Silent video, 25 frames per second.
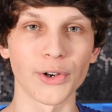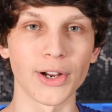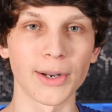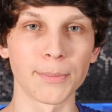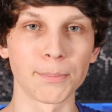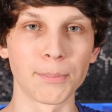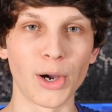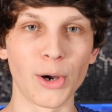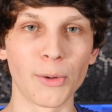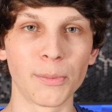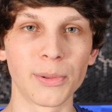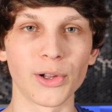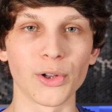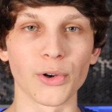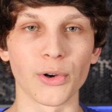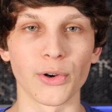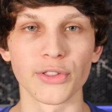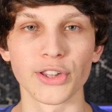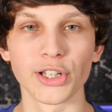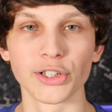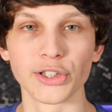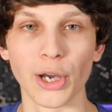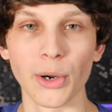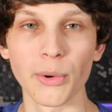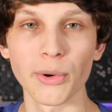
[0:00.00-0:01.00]
you're on mobile or
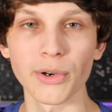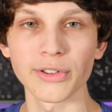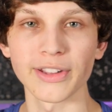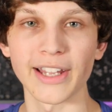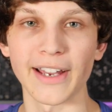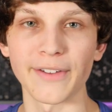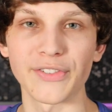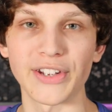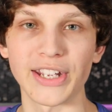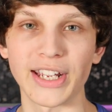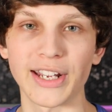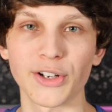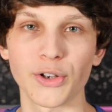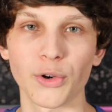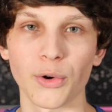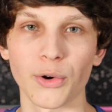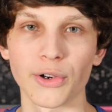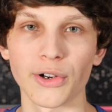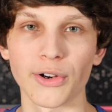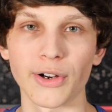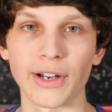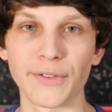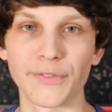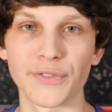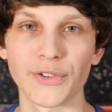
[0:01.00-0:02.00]
the lower left-hand
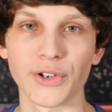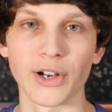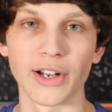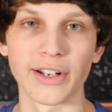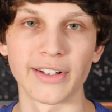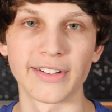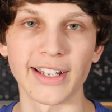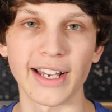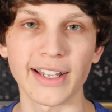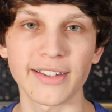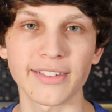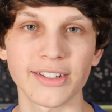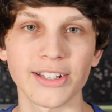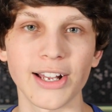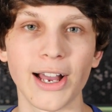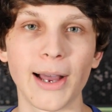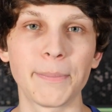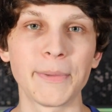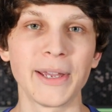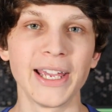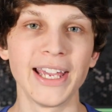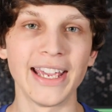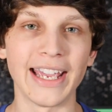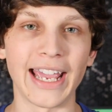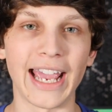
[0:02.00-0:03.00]
corner if you're on
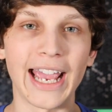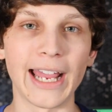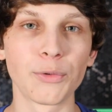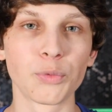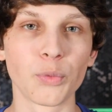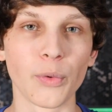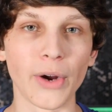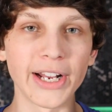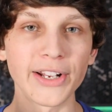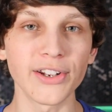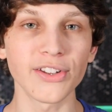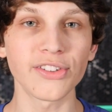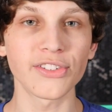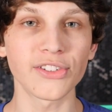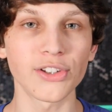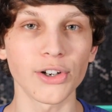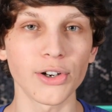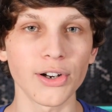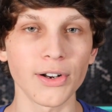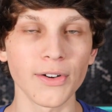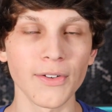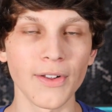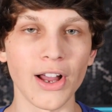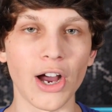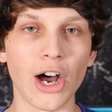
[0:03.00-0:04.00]
desktop and
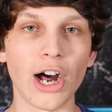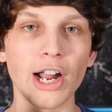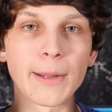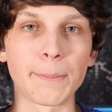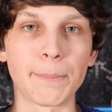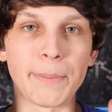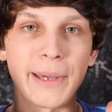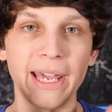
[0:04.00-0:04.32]
register on a